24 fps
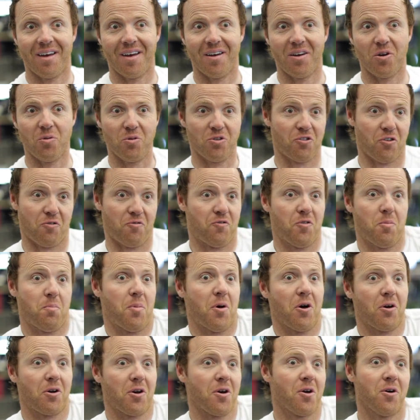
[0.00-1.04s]
who was a
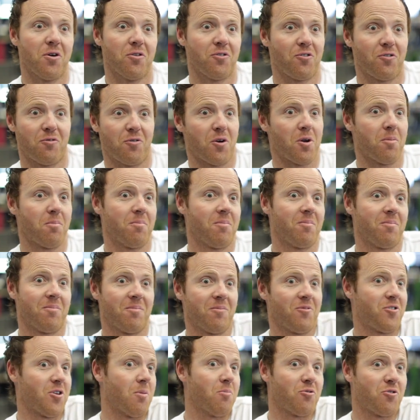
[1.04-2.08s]
football coach from
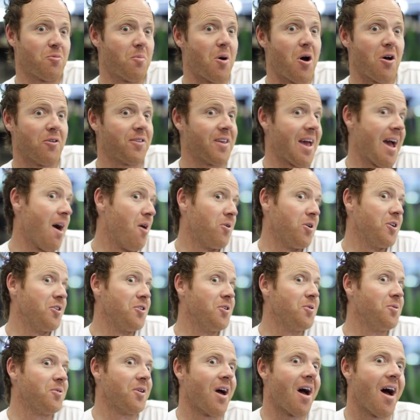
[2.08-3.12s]
some small town in
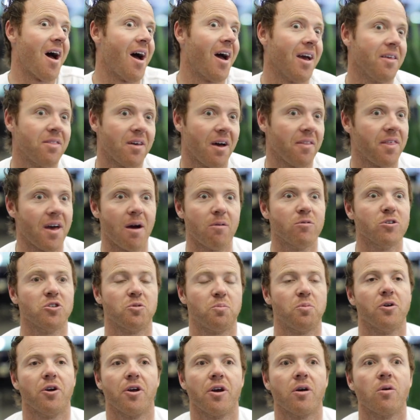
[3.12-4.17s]
Utah. I thought that was
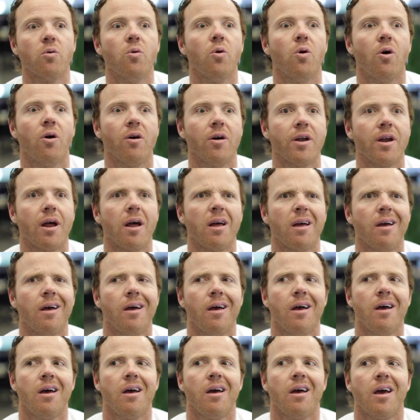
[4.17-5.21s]
pretty cool.
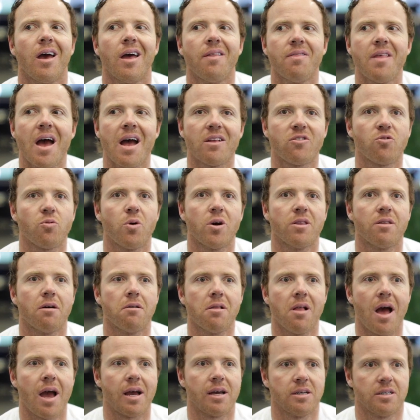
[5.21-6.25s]
And that's what the
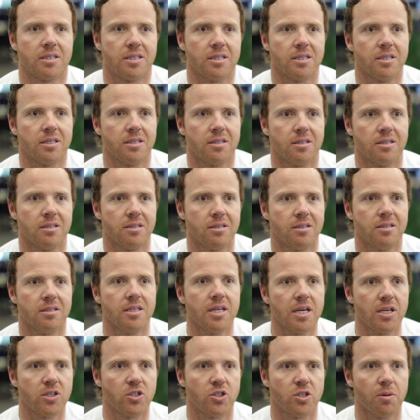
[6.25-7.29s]
legacy
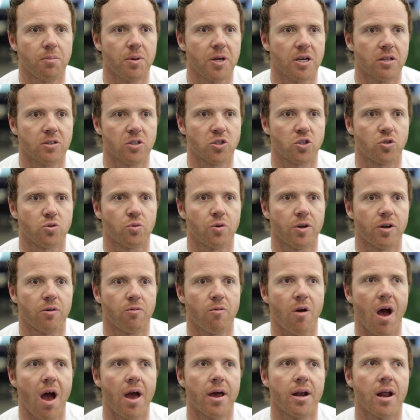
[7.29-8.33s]
needs to be in the story to
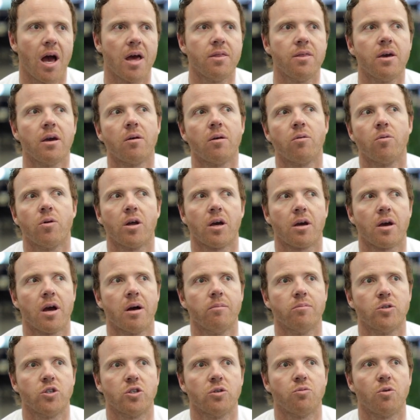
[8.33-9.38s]
write. I think when it
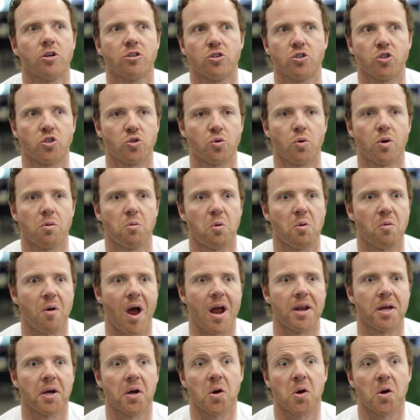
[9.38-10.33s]
comes to what the story we're writing